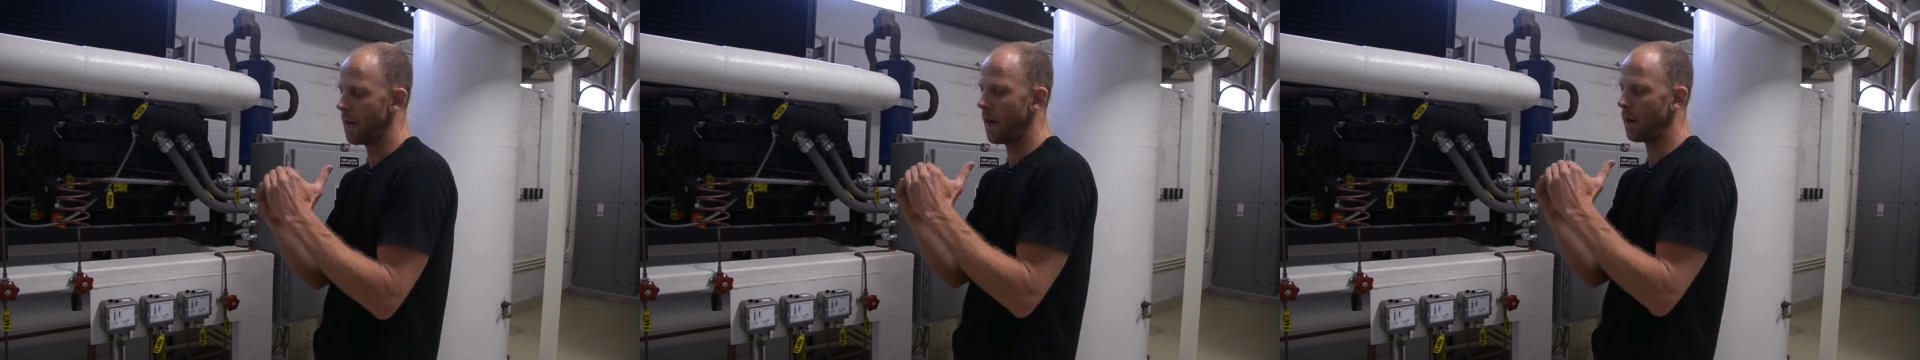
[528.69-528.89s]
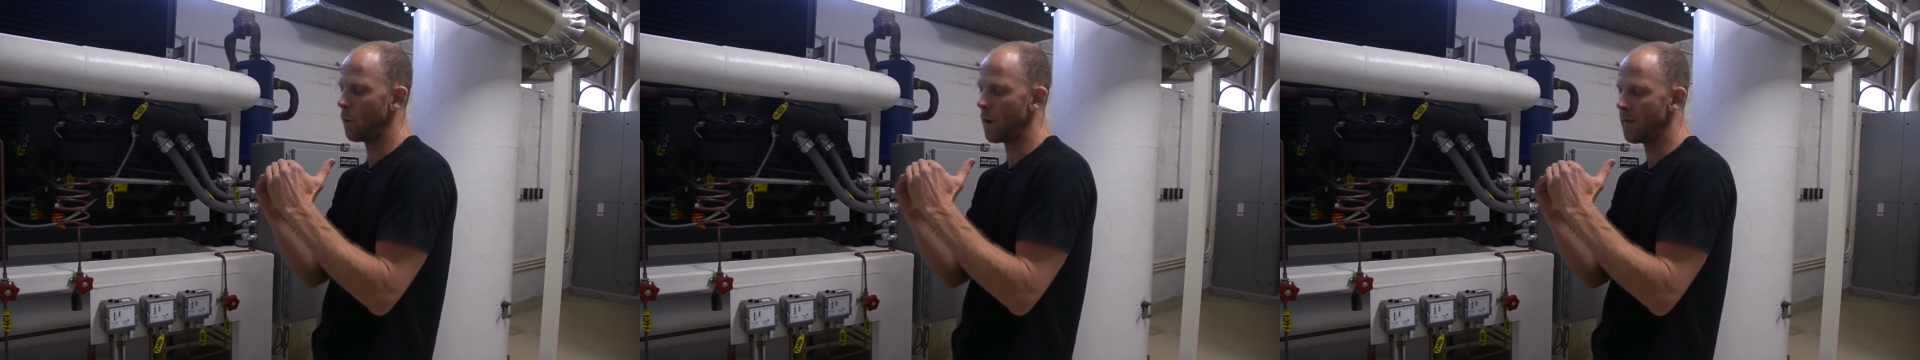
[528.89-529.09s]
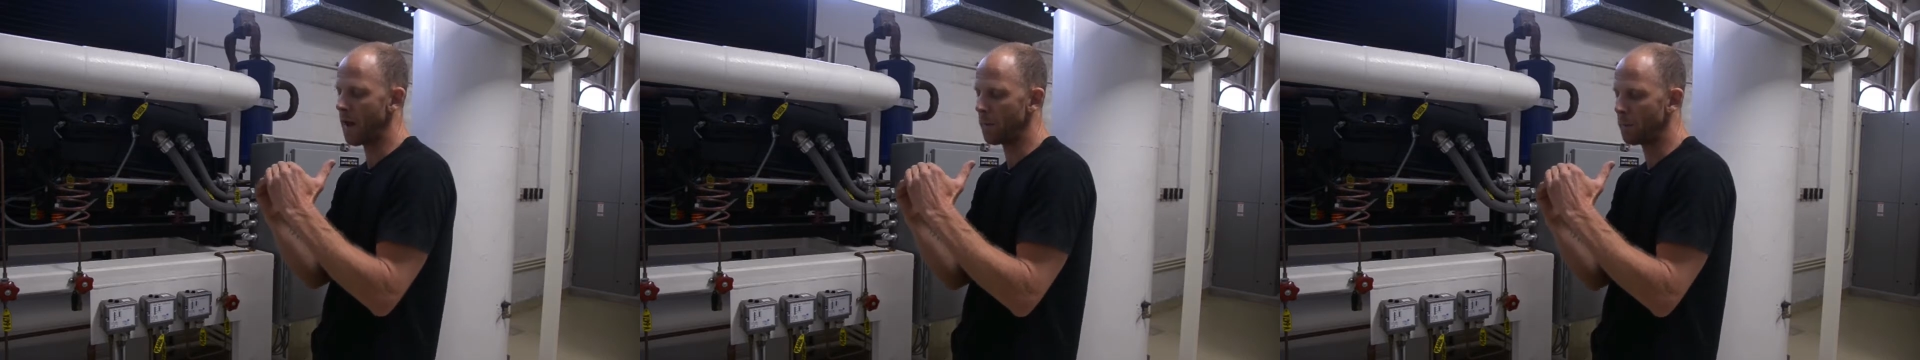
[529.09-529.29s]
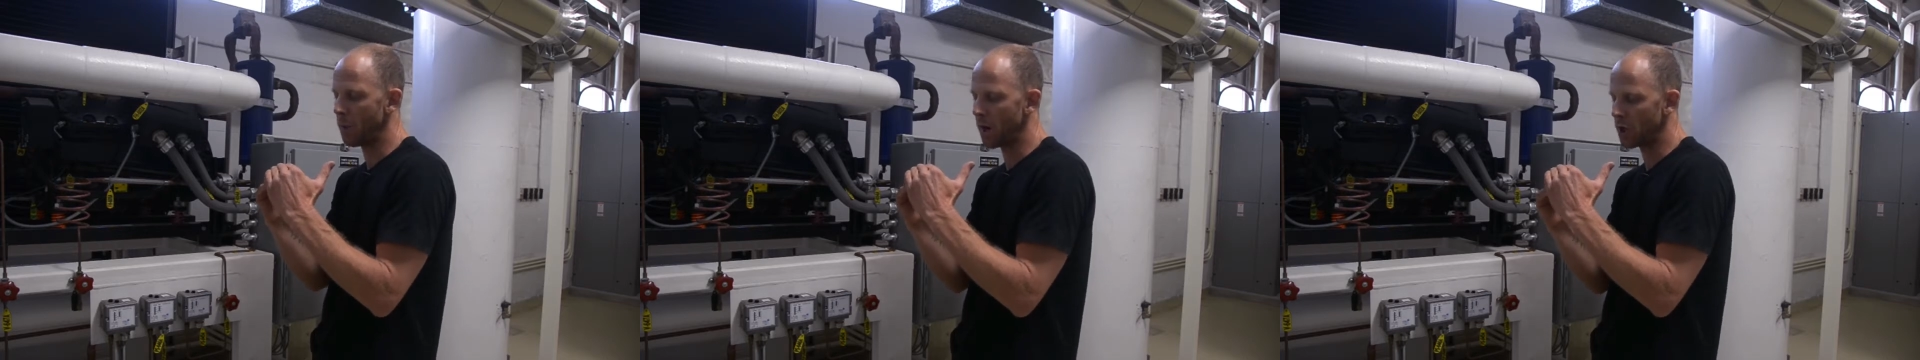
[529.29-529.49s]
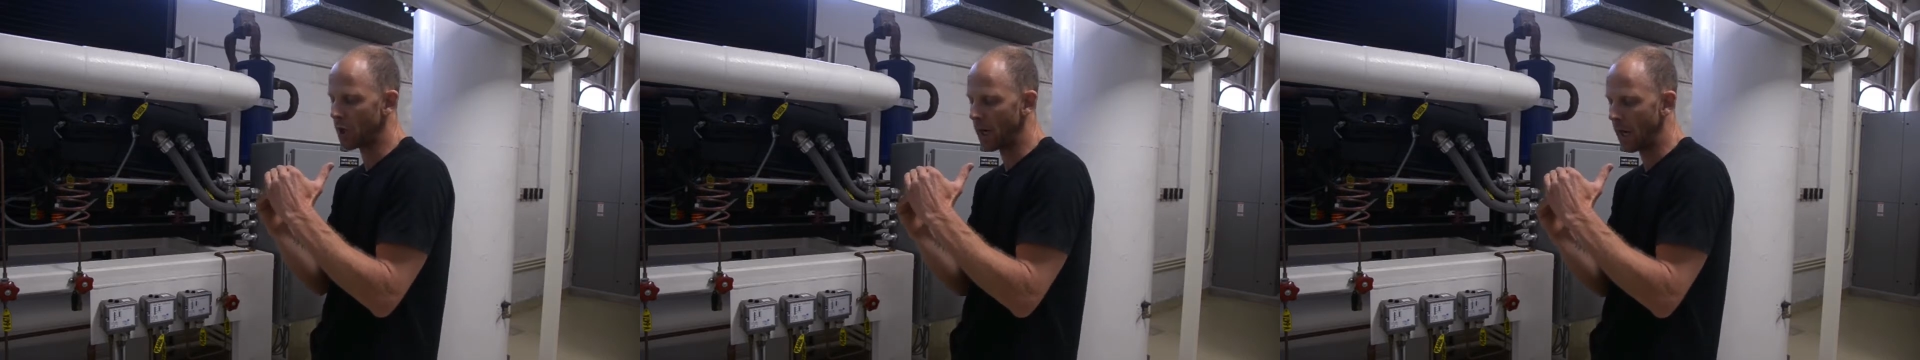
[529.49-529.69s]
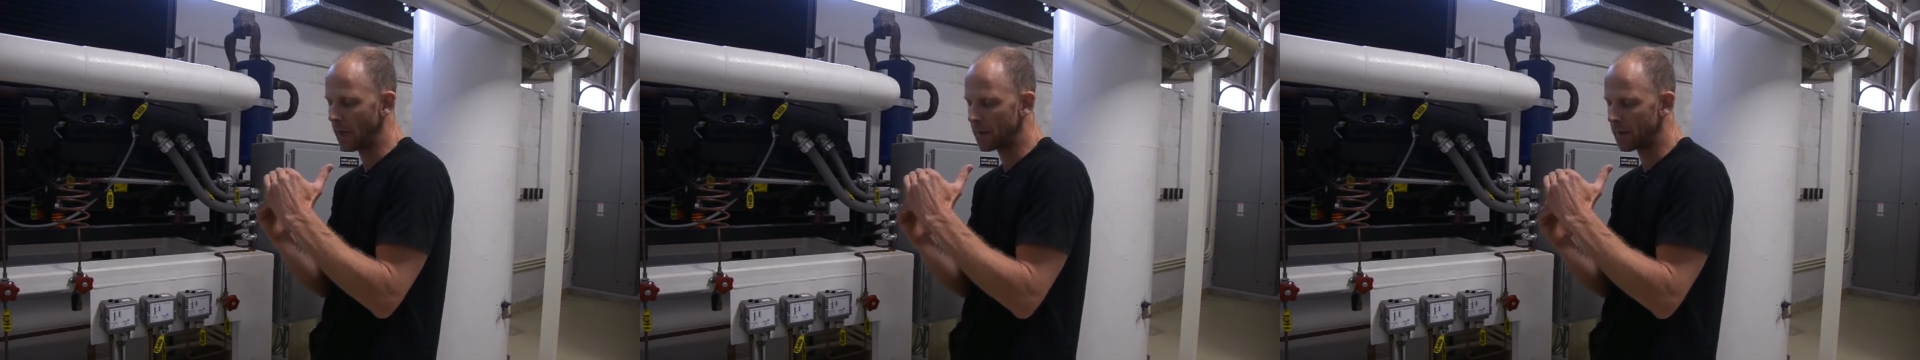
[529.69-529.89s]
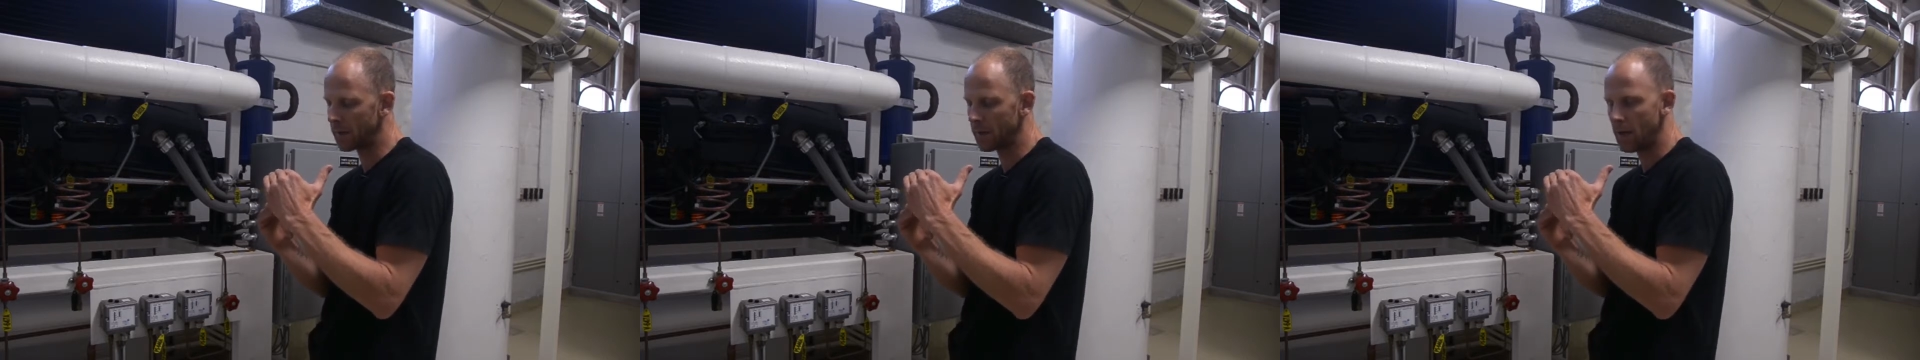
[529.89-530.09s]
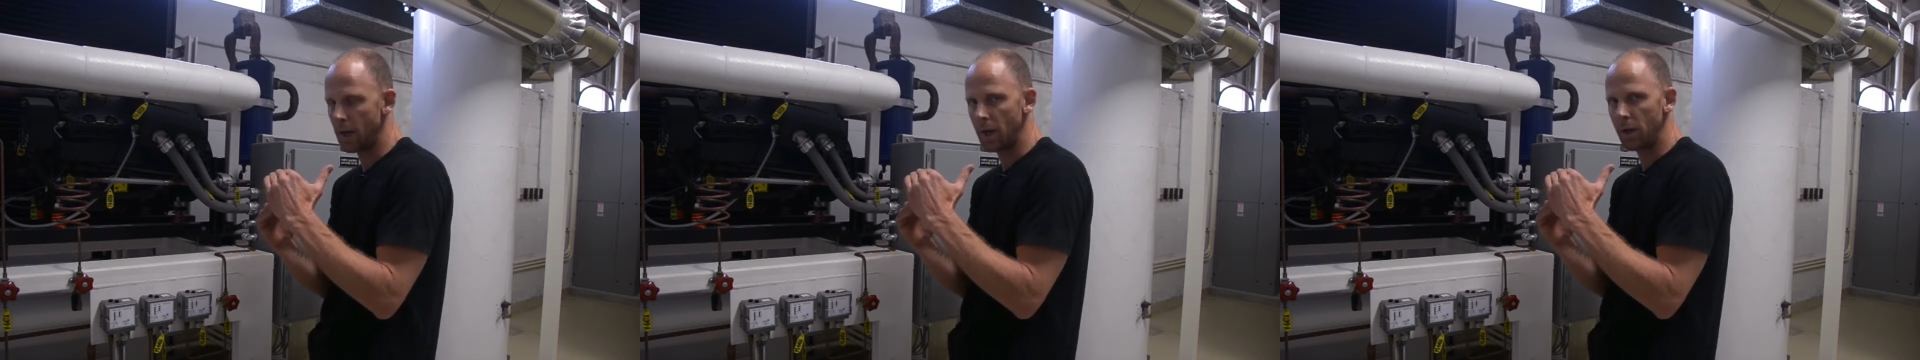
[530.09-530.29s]
and when that pressure
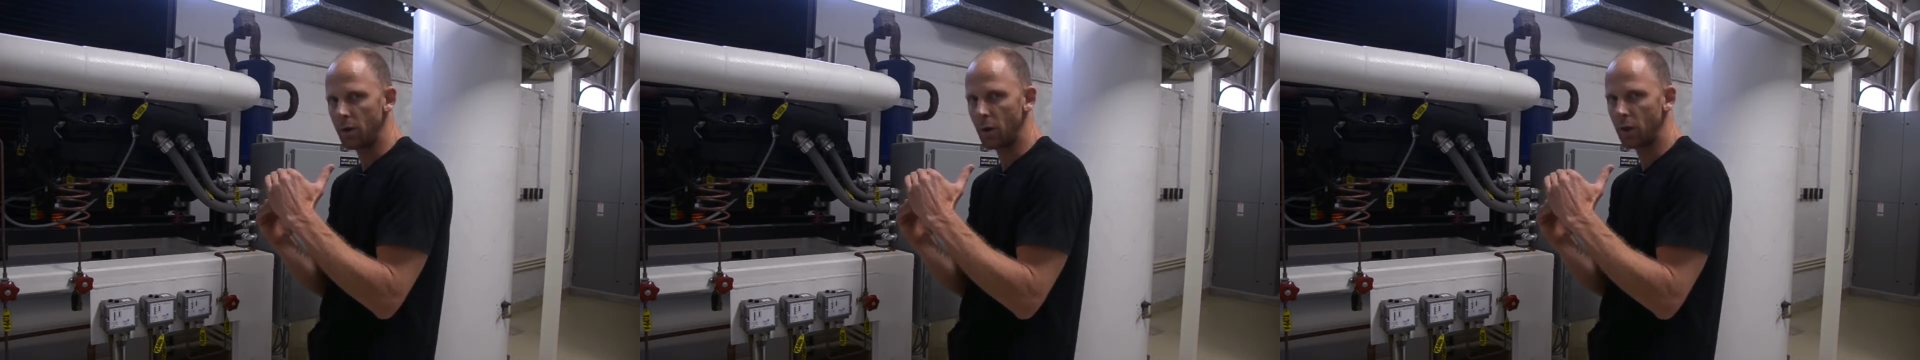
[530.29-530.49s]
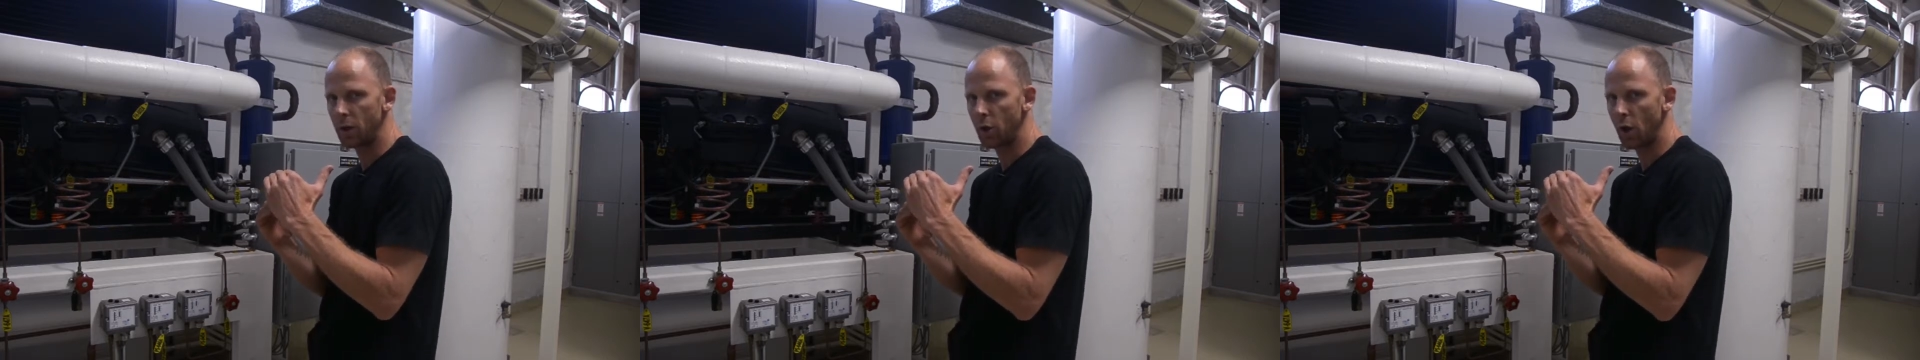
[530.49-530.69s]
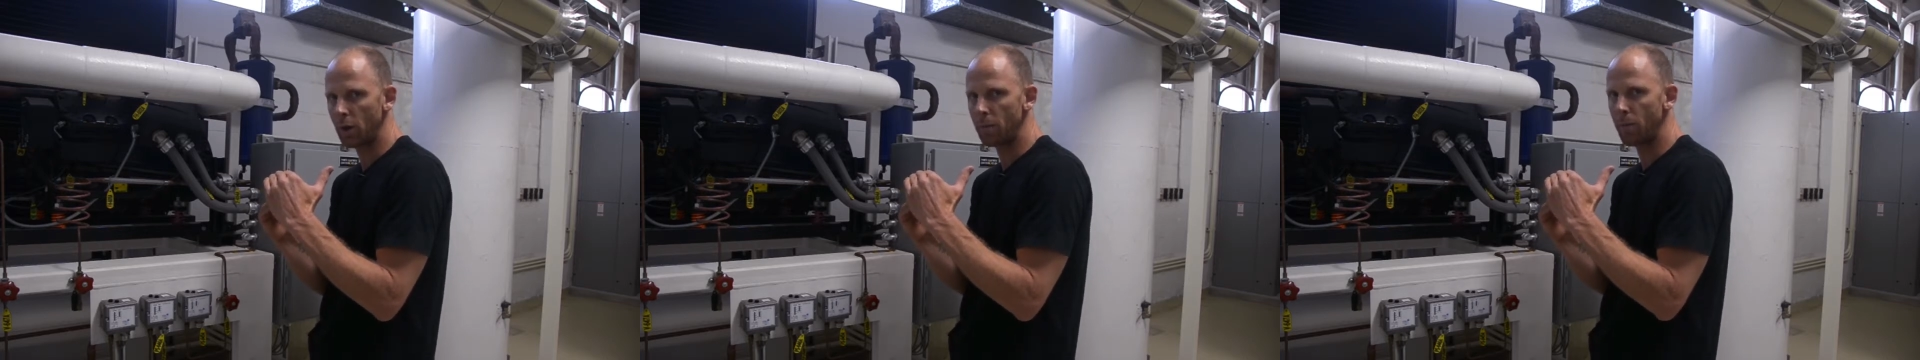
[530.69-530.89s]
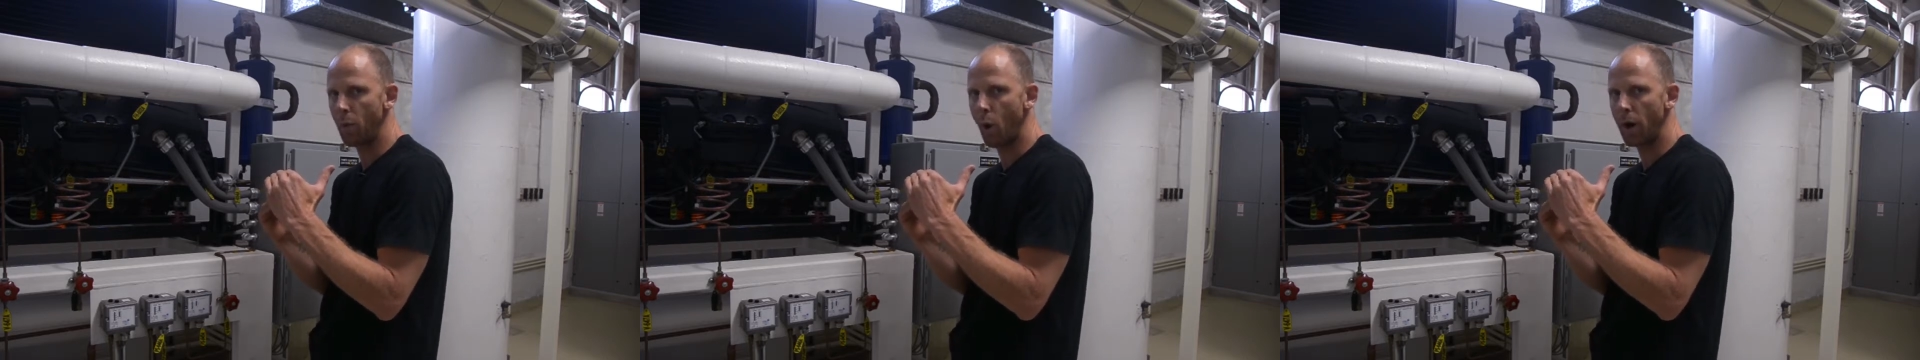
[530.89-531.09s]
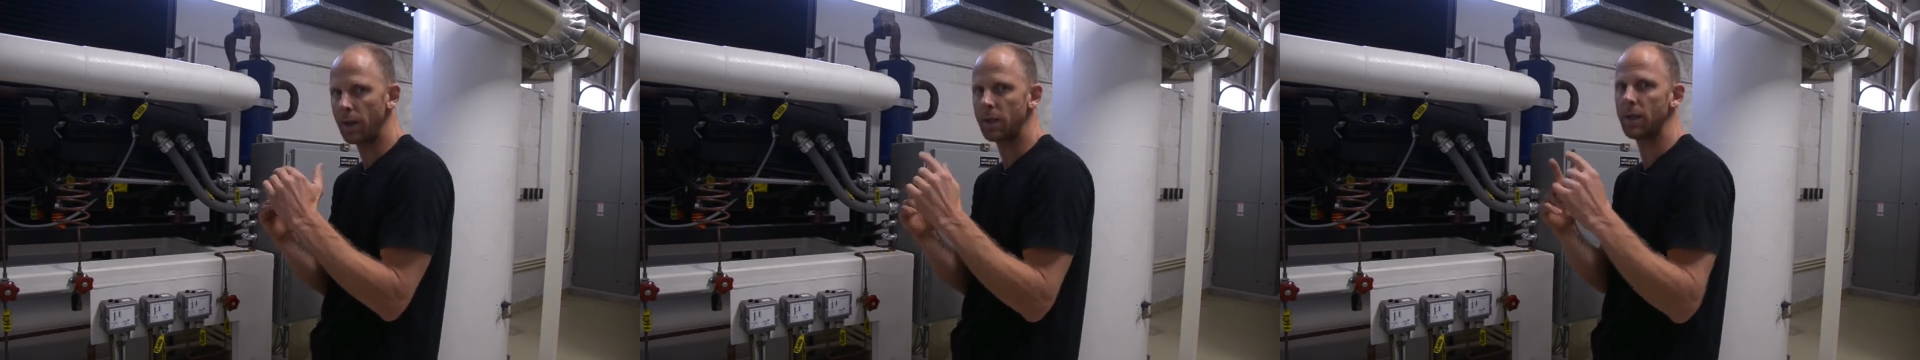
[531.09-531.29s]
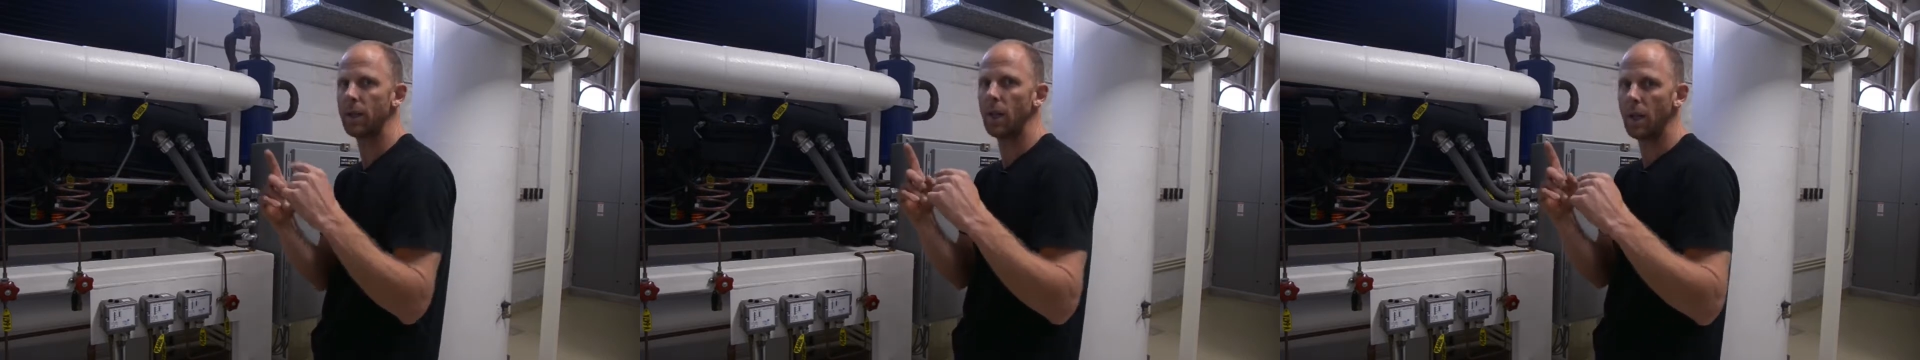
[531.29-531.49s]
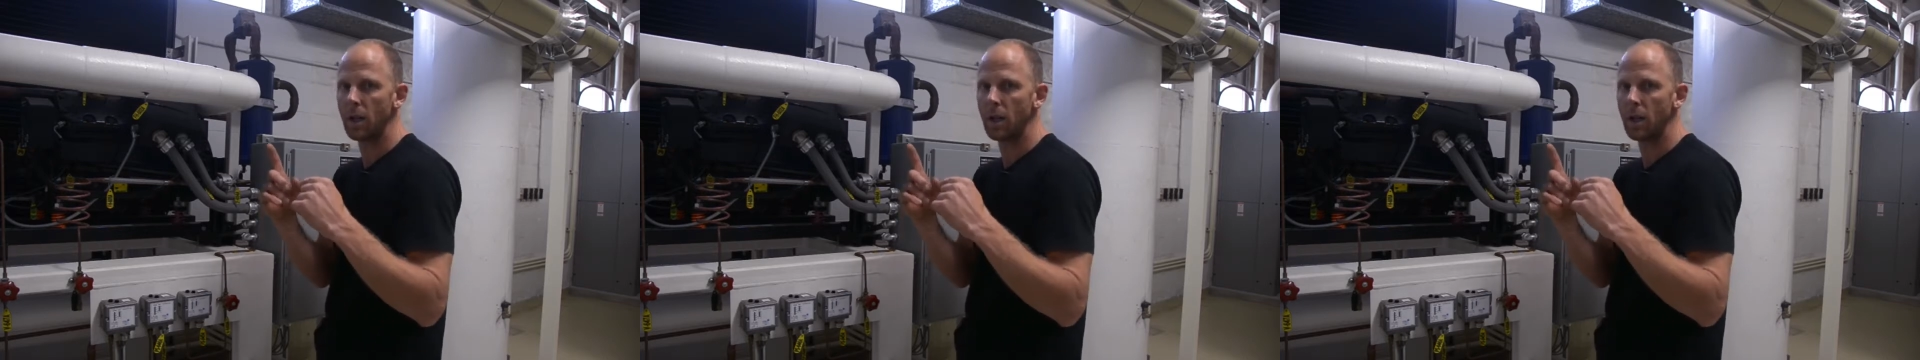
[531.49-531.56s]
gets to a certain point,